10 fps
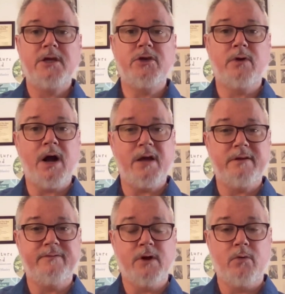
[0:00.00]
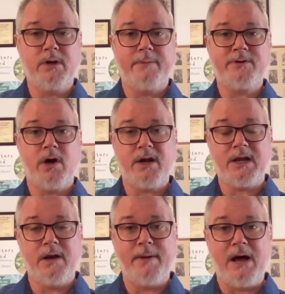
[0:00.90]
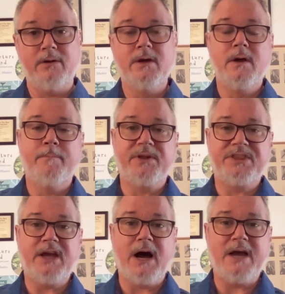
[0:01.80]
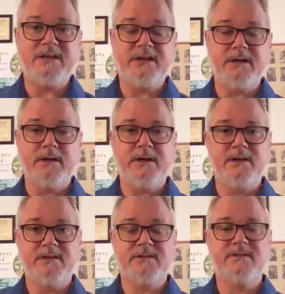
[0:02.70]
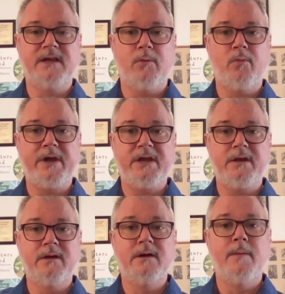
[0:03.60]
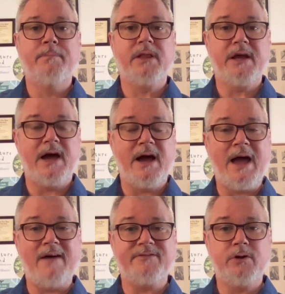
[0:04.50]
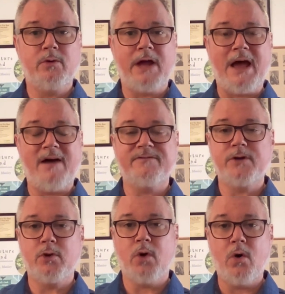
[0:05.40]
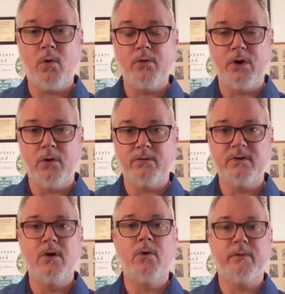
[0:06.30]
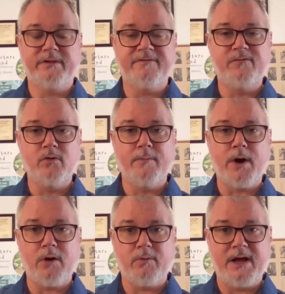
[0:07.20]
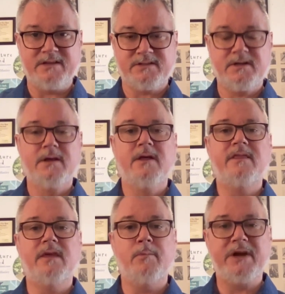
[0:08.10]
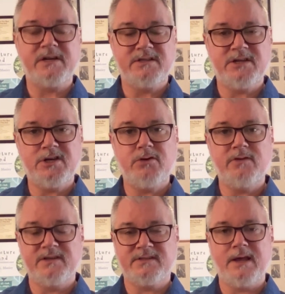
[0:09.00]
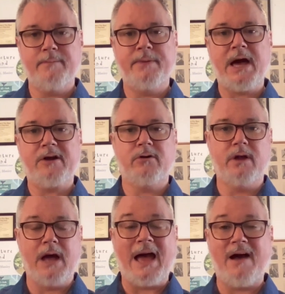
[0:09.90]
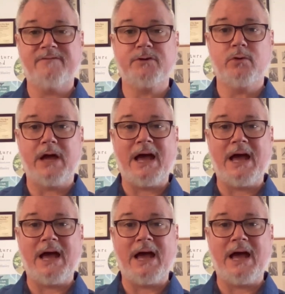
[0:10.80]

you kind of know what I'm talking about, but the idea is that we play a half note, whole note with a 4-bar rest. Then we continue the same pattern, a half note,